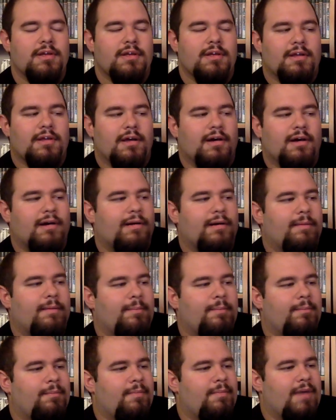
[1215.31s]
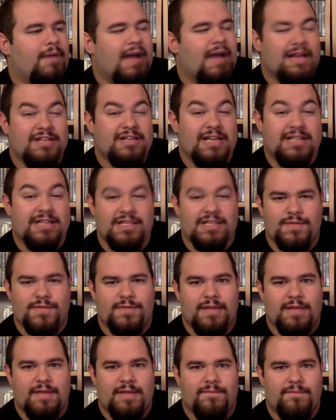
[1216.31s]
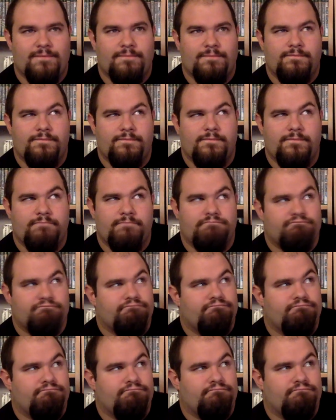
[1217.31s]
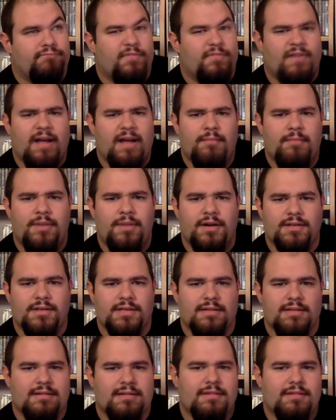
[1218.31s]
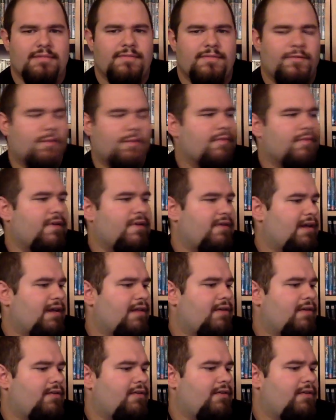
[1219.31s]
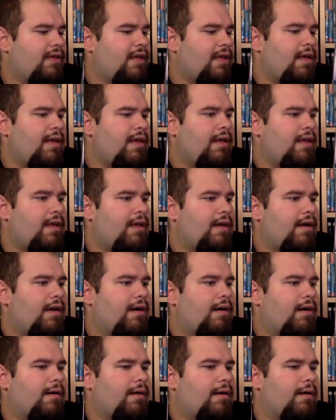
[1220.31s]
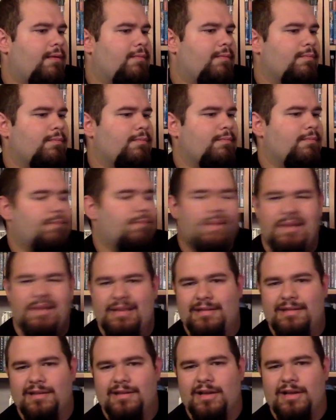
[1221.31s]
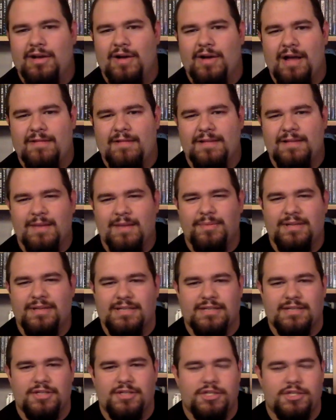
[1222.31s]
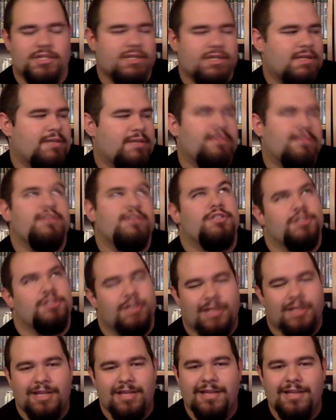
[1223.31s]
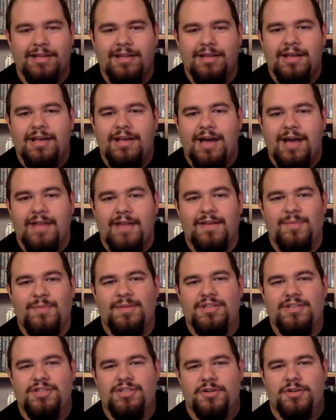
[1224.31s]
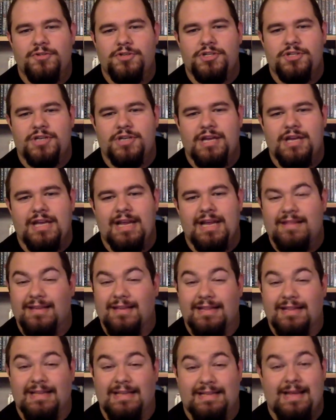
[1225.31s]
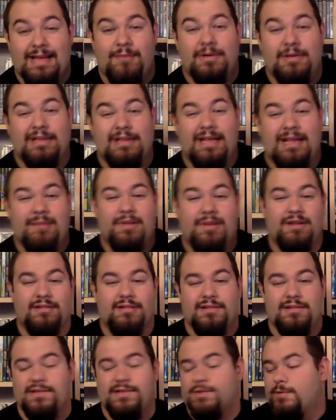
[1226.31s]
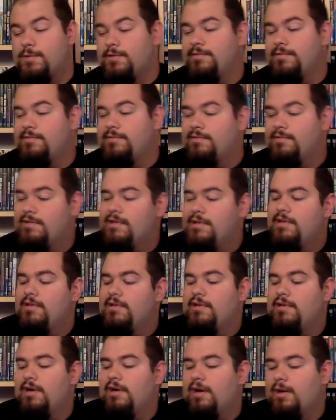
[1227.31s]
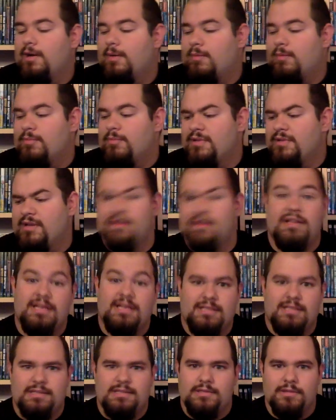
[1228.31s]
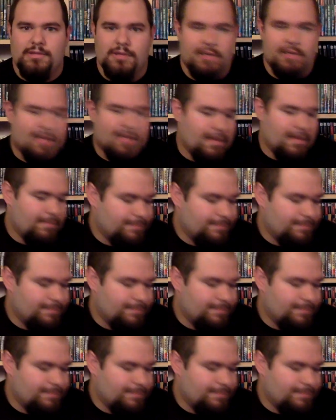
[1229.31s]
I actually got this for like $5, I think, $4 or $5. But you know, I think I played Desert Strike. I think I played Jungle Strike, and I think I like that one a lot better than this one. But nonetheless, it's still a good game.